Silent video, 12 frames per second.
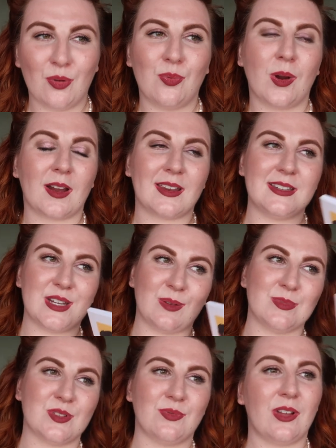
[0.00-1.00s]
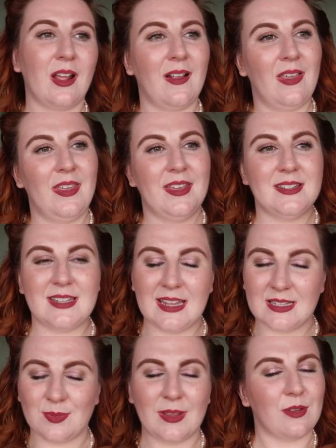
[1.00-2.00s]
off work in terms of
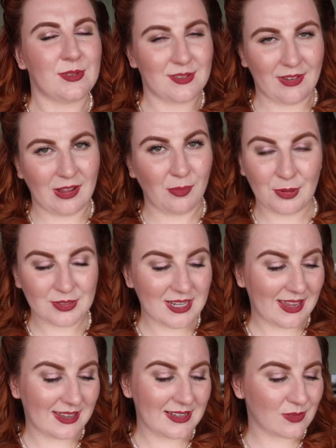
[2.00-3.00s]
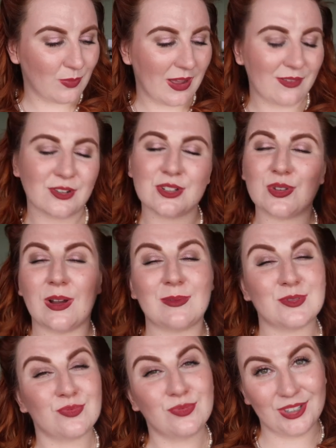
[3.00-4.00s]
days when there was available tickets and whatever, so I
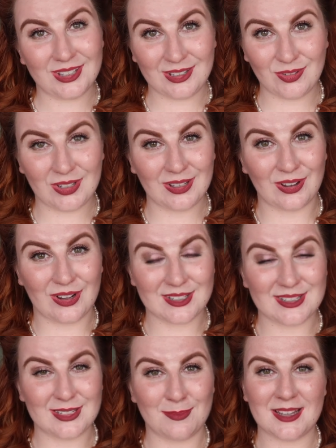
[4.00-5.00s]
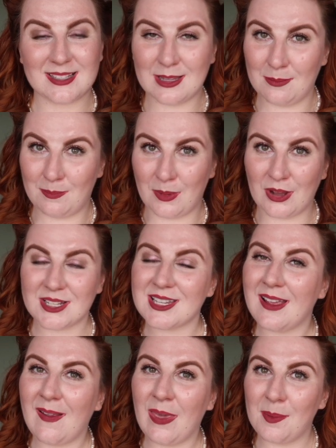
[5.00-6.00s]
was really, really gutted to miss it, but
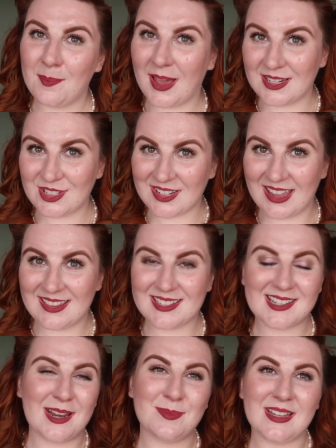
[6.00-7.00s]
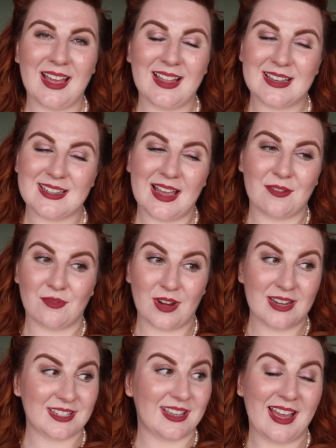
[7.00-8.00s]
managed to get the script and have
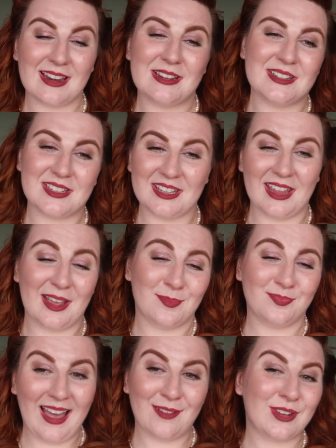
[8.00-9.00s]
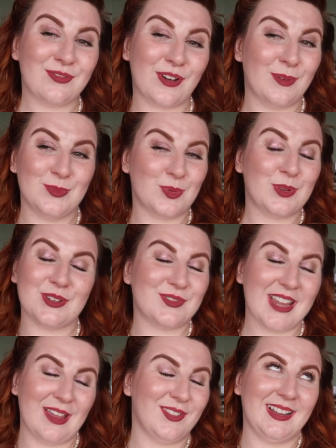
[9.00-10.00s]
read it, and yeah, have confirmed would have
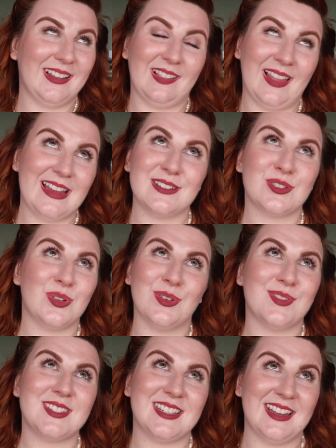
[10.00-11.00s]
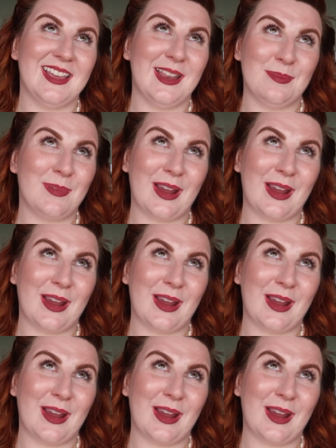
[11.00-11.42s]
definitely liked to have seen it in